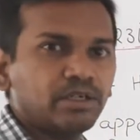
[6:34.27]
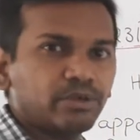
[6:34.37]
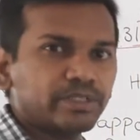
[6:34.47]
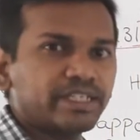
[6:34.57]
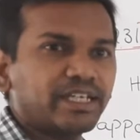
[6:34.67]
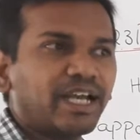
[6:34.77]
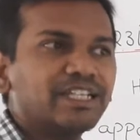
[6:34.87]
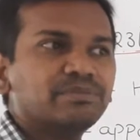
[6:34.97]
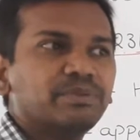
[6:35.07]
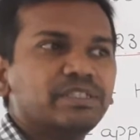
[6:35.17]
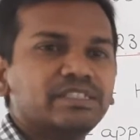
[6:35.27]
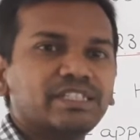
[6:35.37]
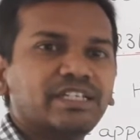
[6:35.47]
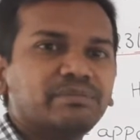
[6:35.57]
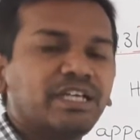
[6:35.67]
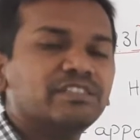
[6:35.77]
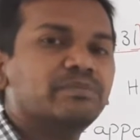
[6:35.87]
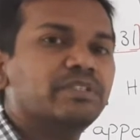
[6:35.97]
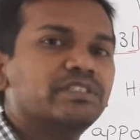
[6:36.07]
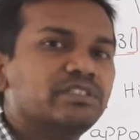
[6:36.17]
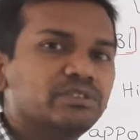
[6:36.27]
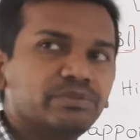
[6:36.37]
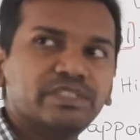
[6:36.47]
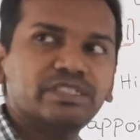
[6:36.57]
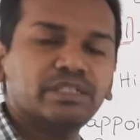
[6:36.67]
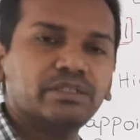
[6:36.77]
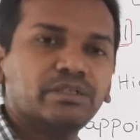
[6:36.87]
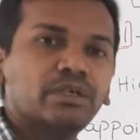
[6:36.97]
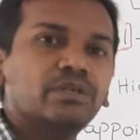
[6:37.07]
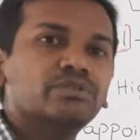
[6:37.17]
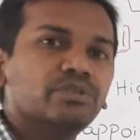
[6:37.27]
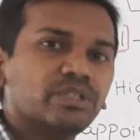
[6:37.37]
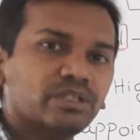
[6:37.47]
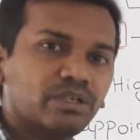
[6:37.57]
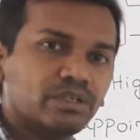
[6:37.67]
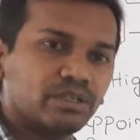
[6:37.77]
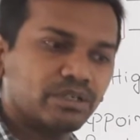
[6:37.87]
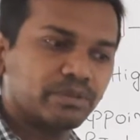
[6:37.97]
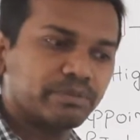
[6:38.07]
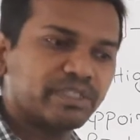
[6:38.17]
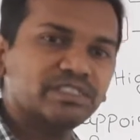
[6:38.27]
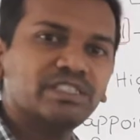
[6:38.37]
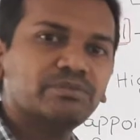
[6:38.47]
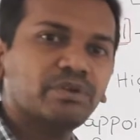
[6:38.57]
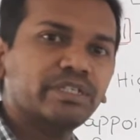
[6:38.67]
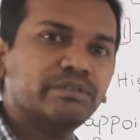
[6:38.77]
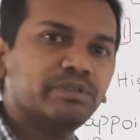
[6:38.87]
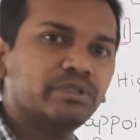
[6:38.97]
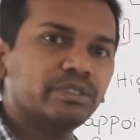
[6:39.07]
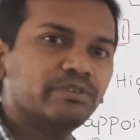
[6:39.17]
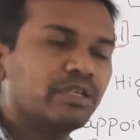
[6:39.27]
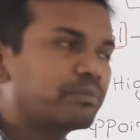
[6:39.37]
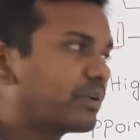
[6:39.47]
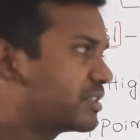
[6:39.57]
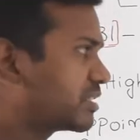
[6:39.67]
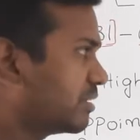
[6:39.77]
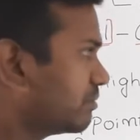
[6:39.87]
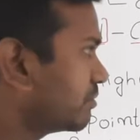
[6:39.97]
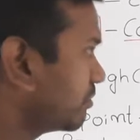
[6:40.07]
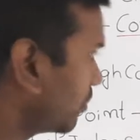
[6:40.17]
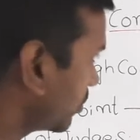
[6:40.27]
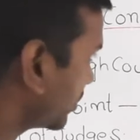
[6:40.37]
Okay, as per the time, as per the situation, so the President, what he will do, he will appoint some more